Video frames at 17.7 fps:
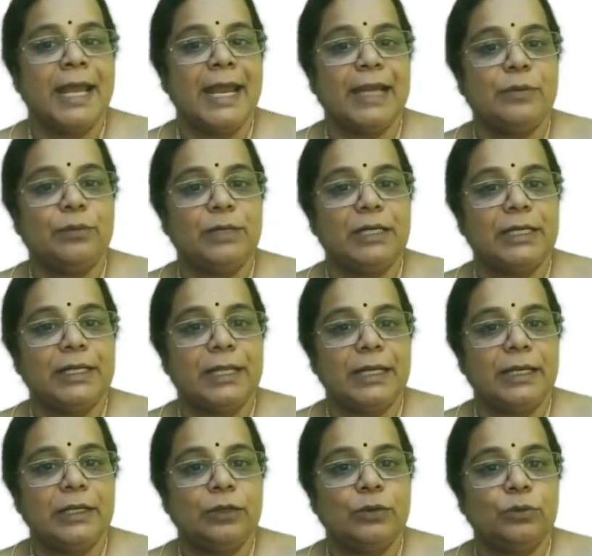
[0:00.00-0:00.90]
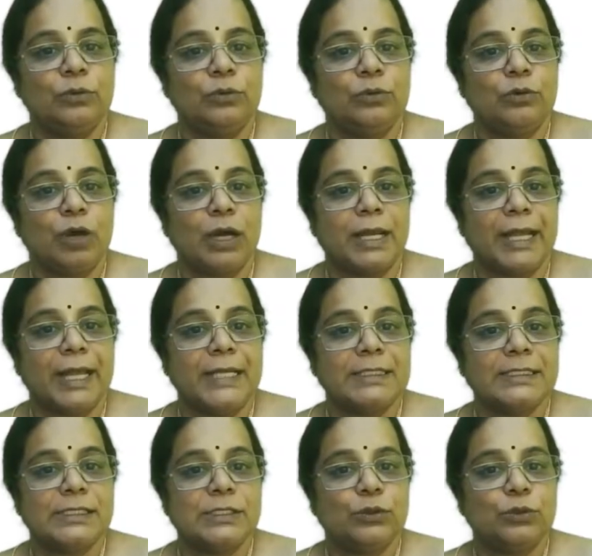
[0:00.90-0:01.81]
it will tell you
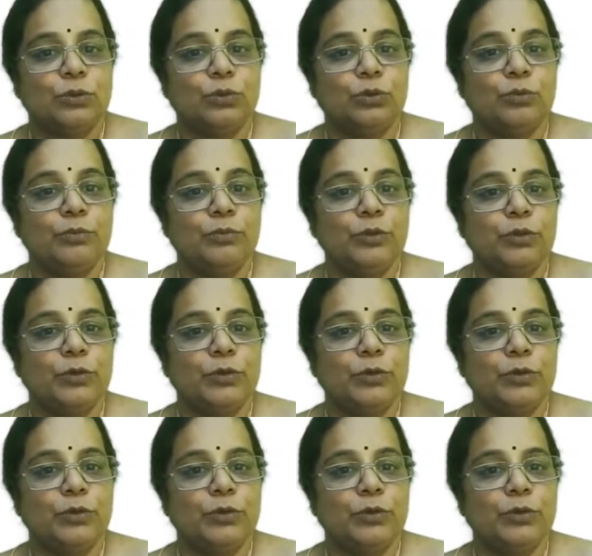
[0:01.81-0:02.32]
against whom